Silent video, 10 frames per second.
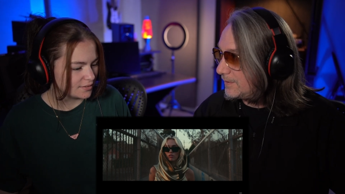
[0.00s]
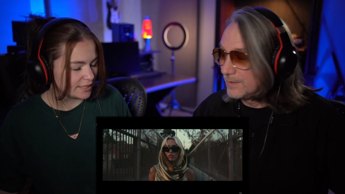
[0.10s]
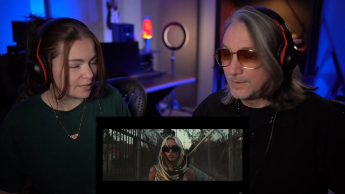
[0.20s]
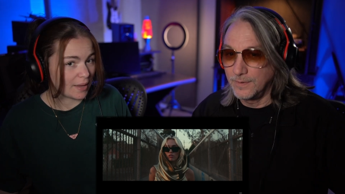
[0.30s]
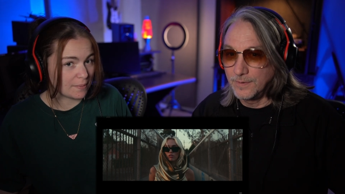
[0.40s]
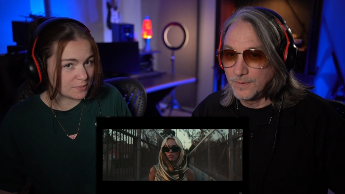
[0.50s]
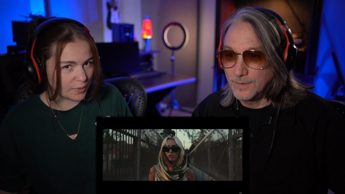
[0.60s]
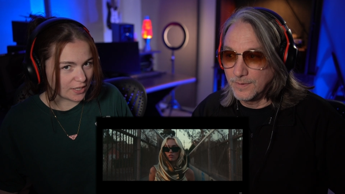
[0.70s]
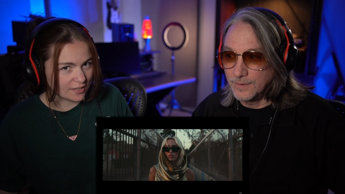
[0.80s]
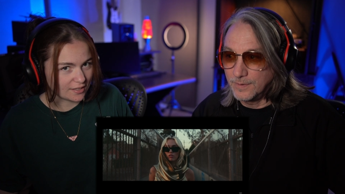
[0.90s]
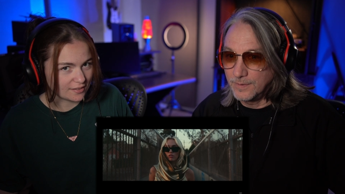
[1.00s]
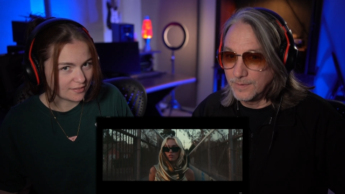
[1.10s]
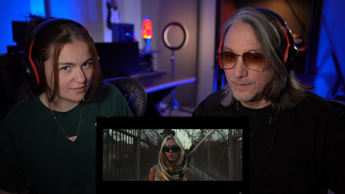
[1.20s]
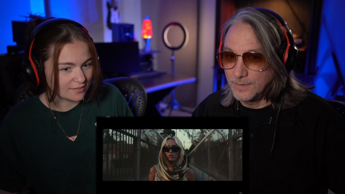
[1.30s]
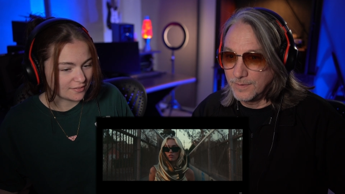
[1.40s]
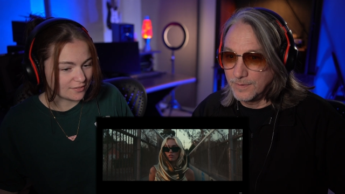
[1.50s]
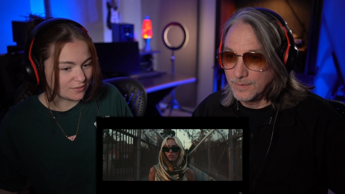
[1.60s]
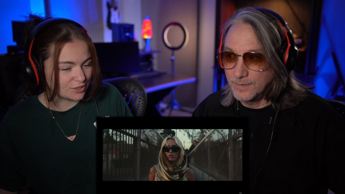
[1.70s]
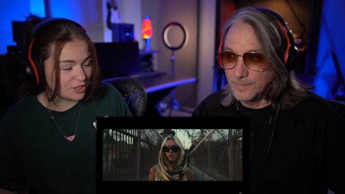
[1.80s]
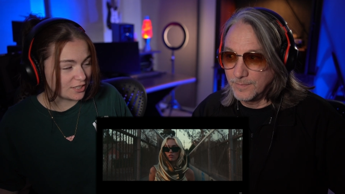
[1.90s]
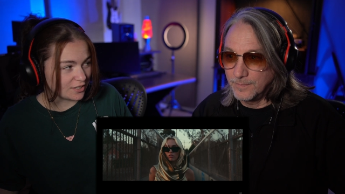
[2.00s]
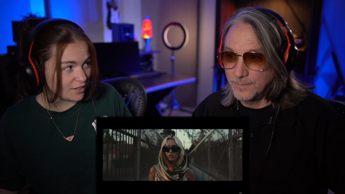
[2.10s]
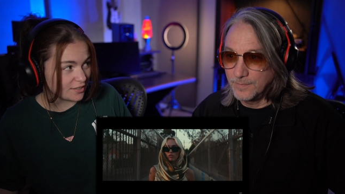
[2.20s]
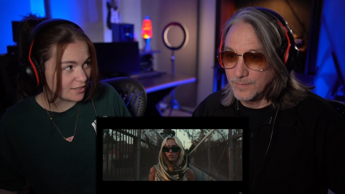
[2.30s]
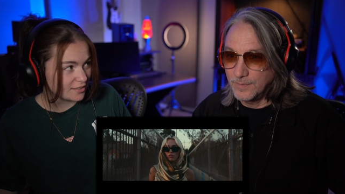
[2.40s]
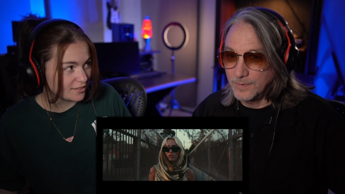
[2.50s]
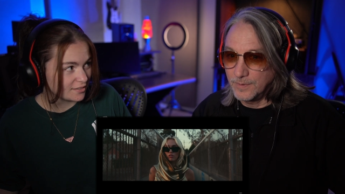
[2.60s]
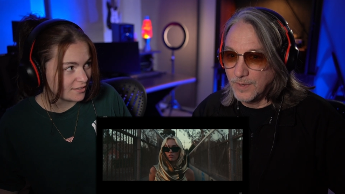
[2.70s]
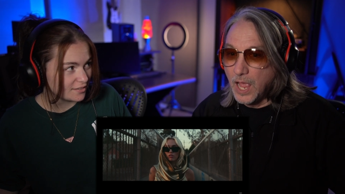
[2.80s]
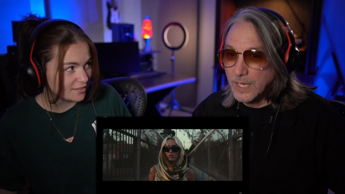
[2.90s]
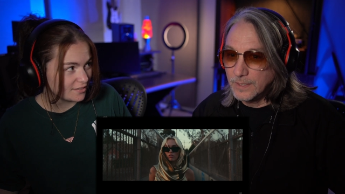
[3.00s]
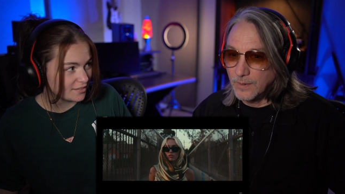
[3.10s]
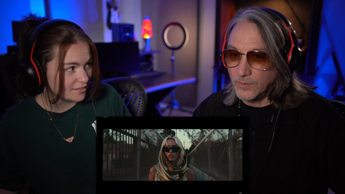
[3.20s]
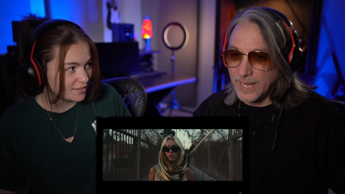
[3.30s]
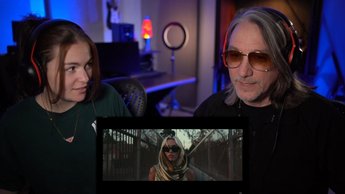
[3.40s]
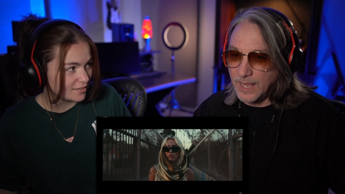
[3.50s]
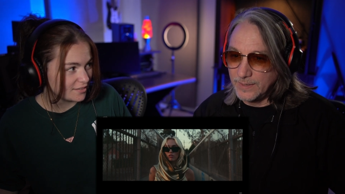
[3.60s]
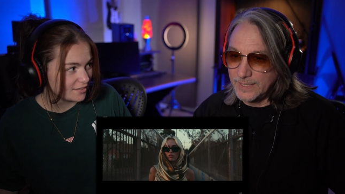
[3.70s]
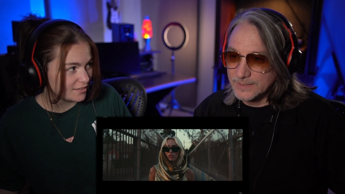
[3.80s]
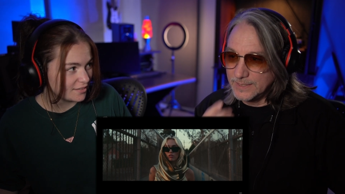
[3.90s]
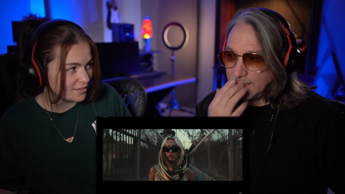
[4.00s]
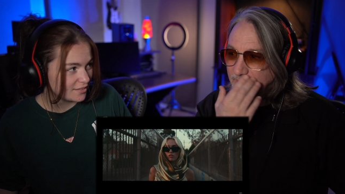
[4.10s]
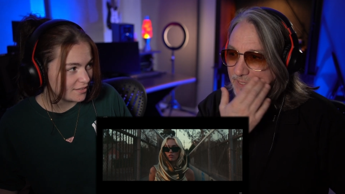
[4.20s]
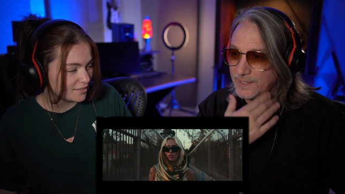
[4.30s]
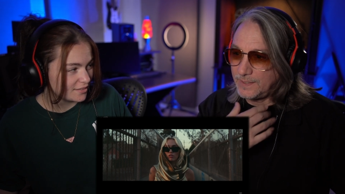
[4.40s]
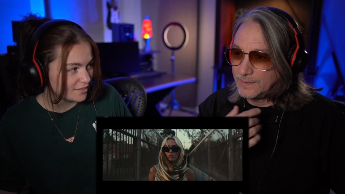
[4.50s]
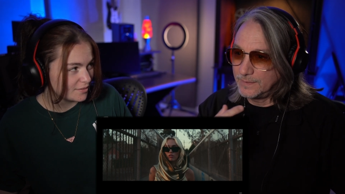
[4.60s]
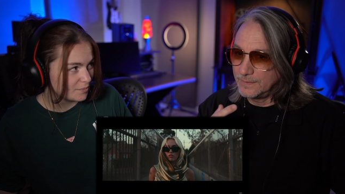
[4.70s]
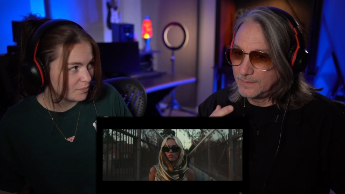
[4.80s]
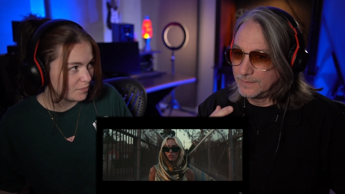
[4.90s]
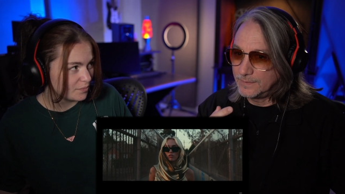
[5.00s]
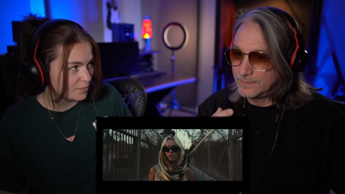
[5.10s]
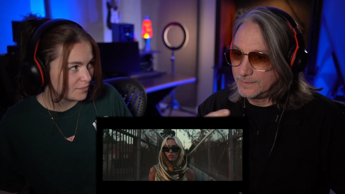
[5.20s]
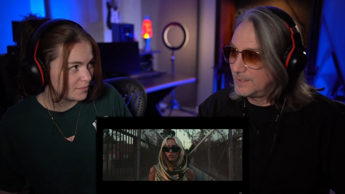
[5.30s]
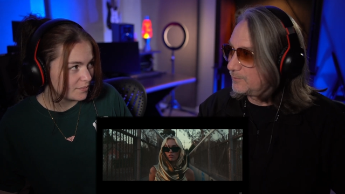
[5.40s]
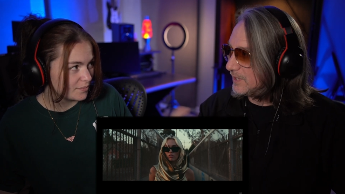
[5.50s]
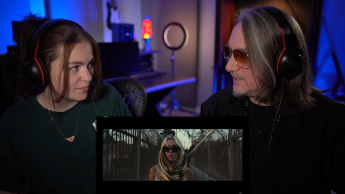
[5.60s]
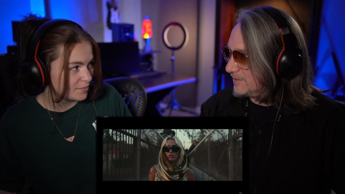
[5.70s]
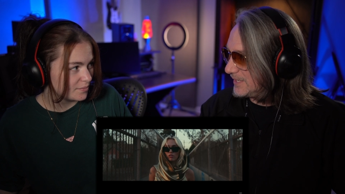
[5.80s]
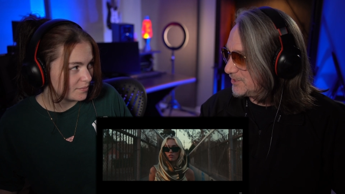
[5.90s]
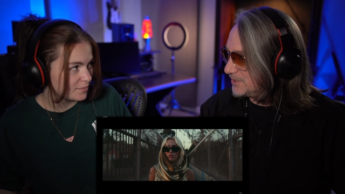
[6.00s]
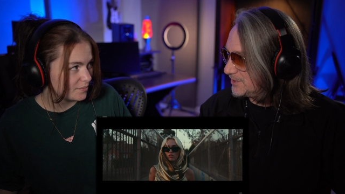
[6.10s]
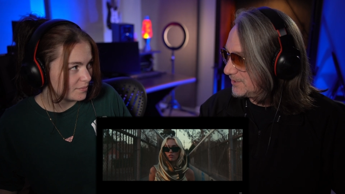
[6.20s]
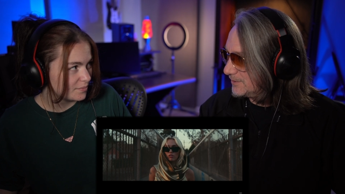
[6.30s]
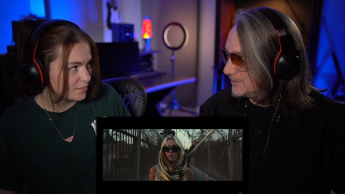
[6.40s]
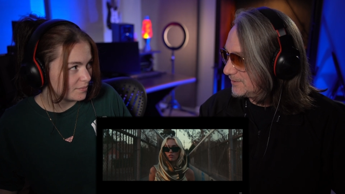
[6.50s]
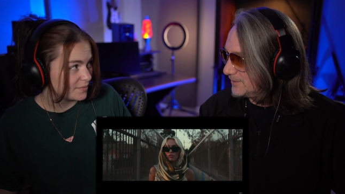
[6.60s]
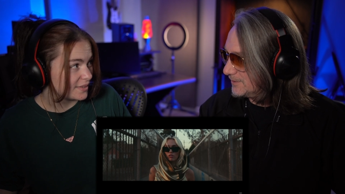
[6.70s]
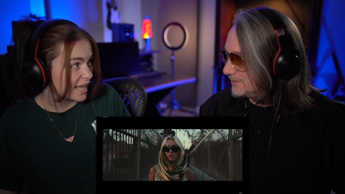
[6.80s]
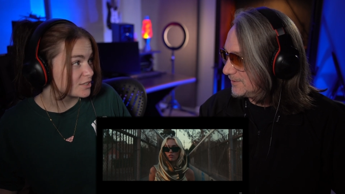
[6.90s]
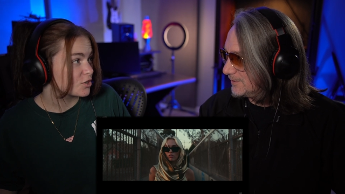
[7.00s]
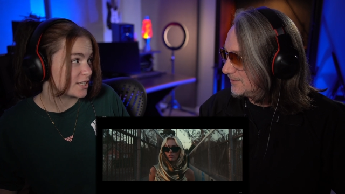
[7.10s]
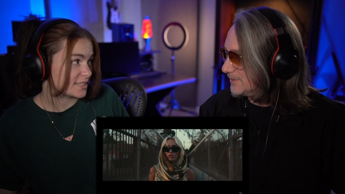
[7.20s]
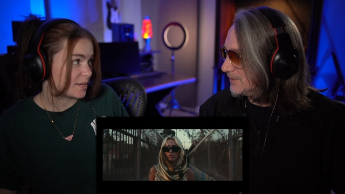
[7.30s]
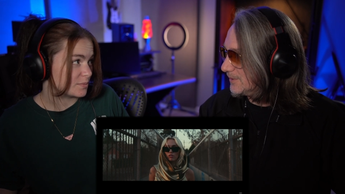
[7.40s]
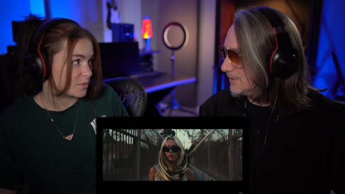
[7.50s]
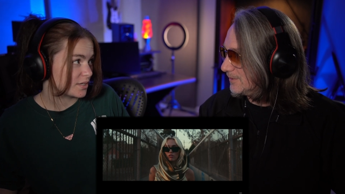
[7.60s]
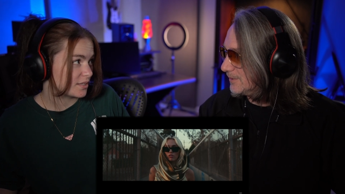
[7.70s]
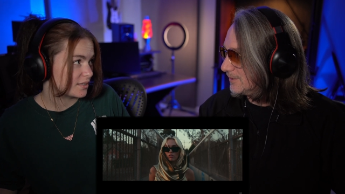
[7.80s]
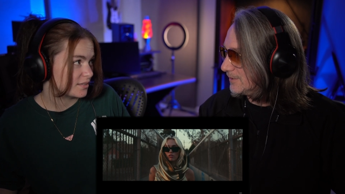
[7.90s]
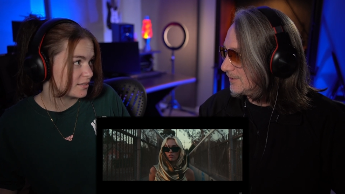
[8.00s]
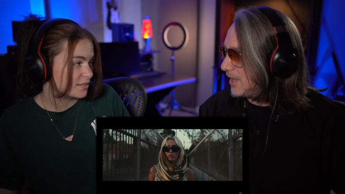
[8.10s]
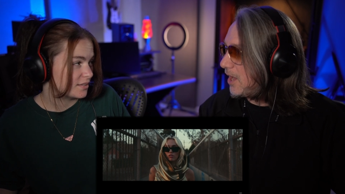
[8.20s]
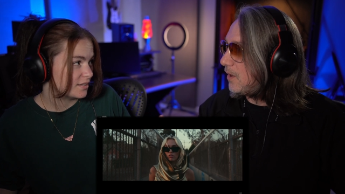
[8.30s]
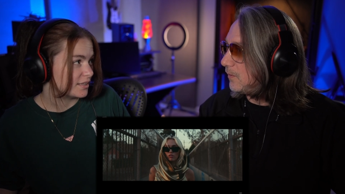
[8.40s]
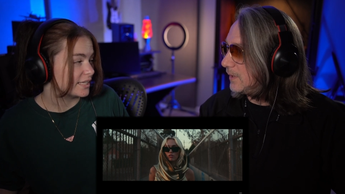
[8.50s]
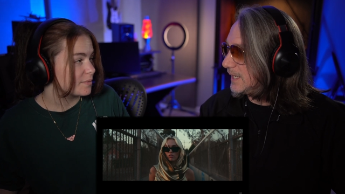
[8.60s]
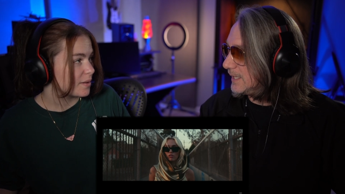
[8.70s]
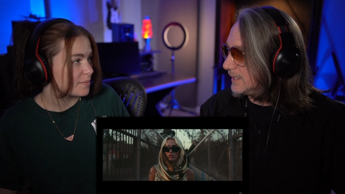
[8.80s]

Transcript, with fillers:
Speaker 1: Liam Hemsworth, cheated on her.
Speaker 2: Okay, now isn't he one of the Avengers?
Speaker 1: That's Chris Hemsworth. Oh. Liam